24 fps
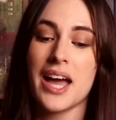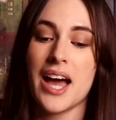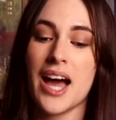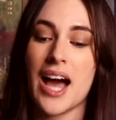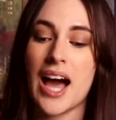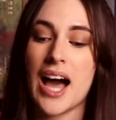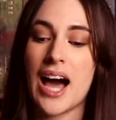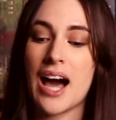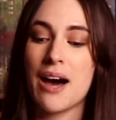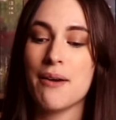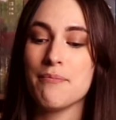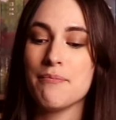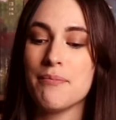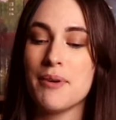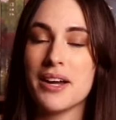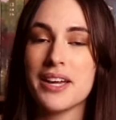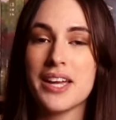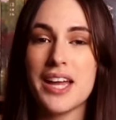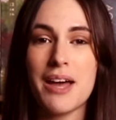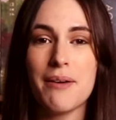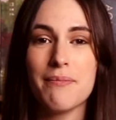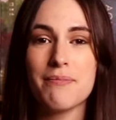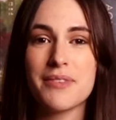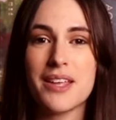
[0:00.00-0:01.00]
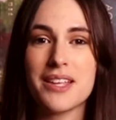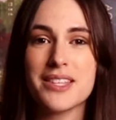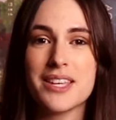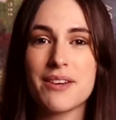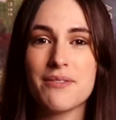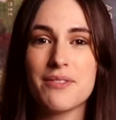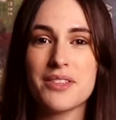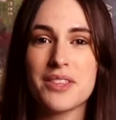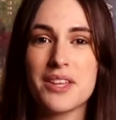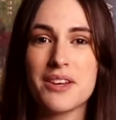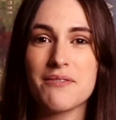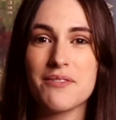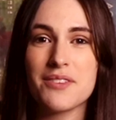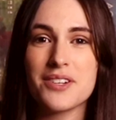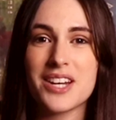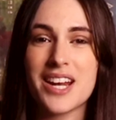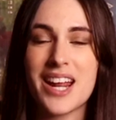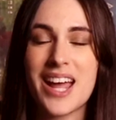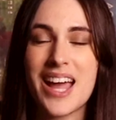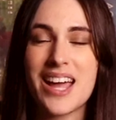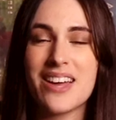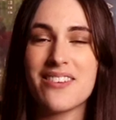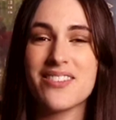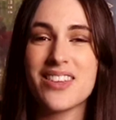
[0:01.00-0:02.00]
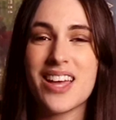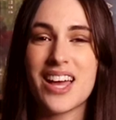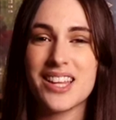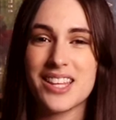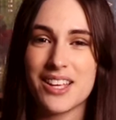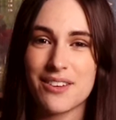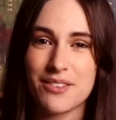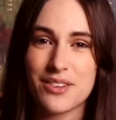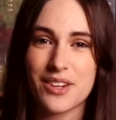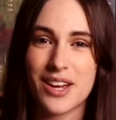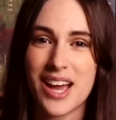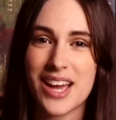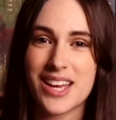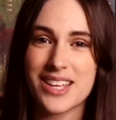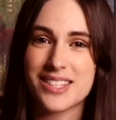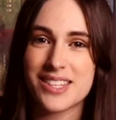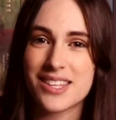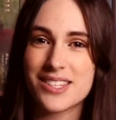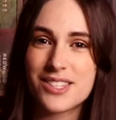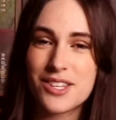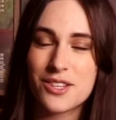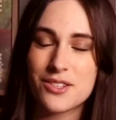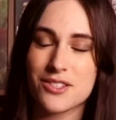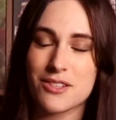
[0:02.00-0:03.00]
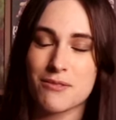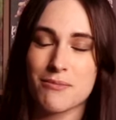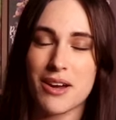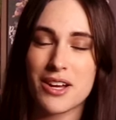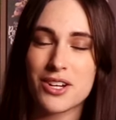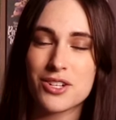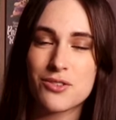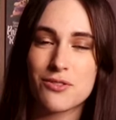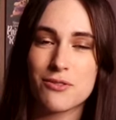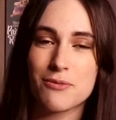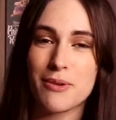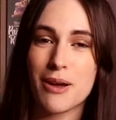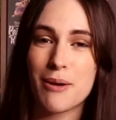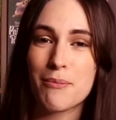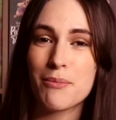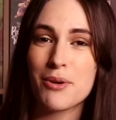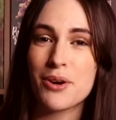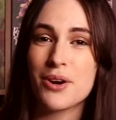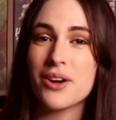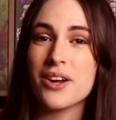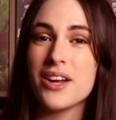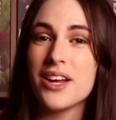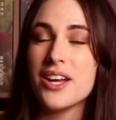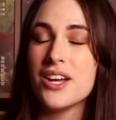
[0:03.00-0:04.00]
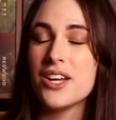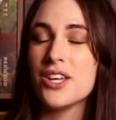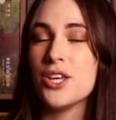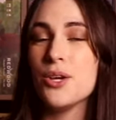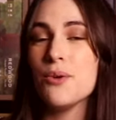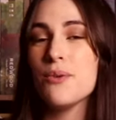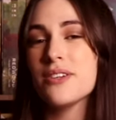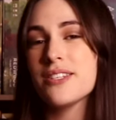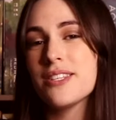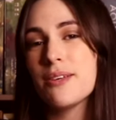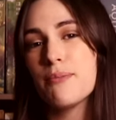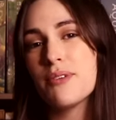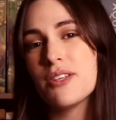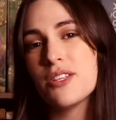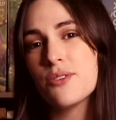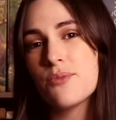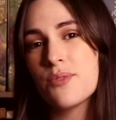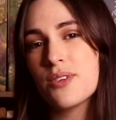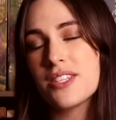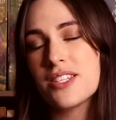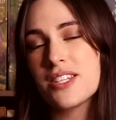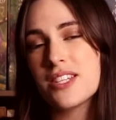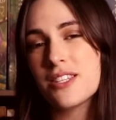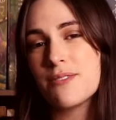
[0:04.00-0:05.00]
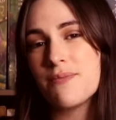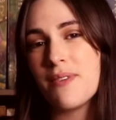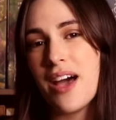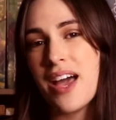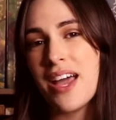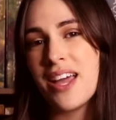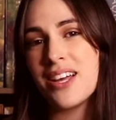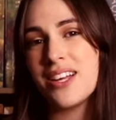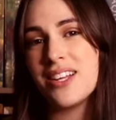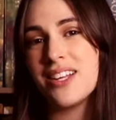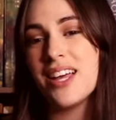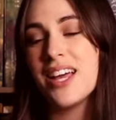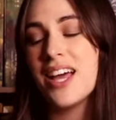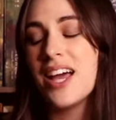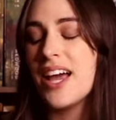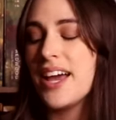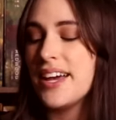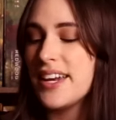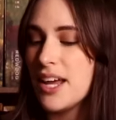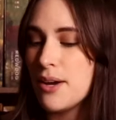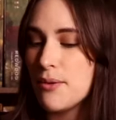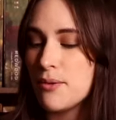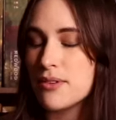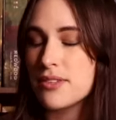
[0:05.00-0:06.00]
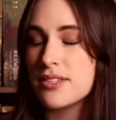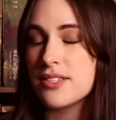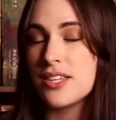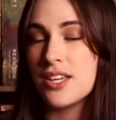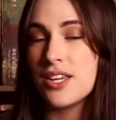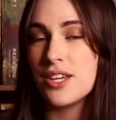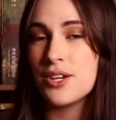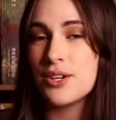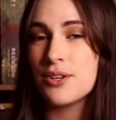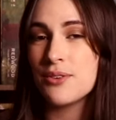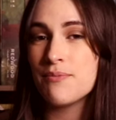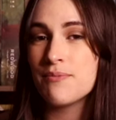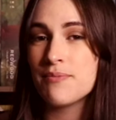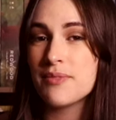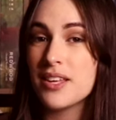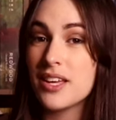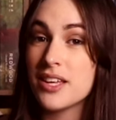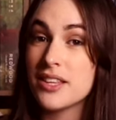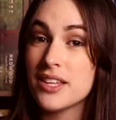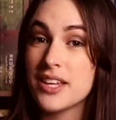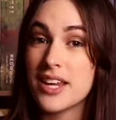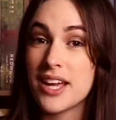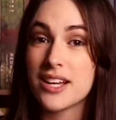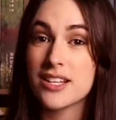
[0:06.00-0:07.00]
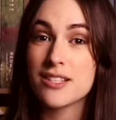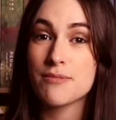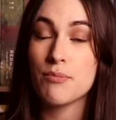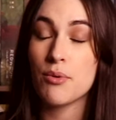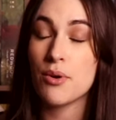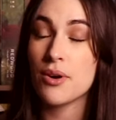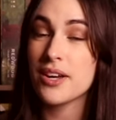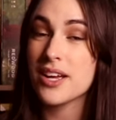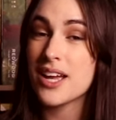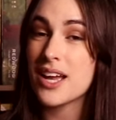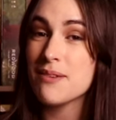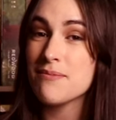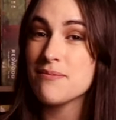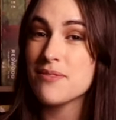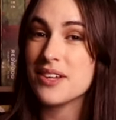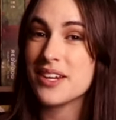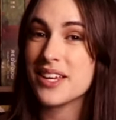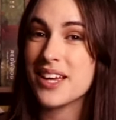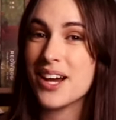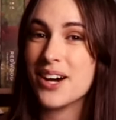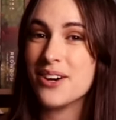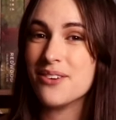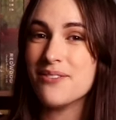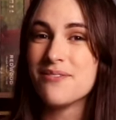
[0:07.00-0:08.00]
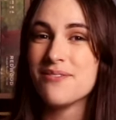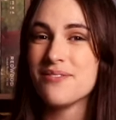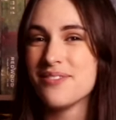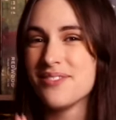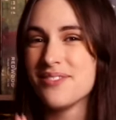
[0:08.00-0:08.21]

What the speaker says: But yeah, that's everything for today. I love you guys so much. Remember, you are somebody's reason to smile, and I will see you in the next board game video.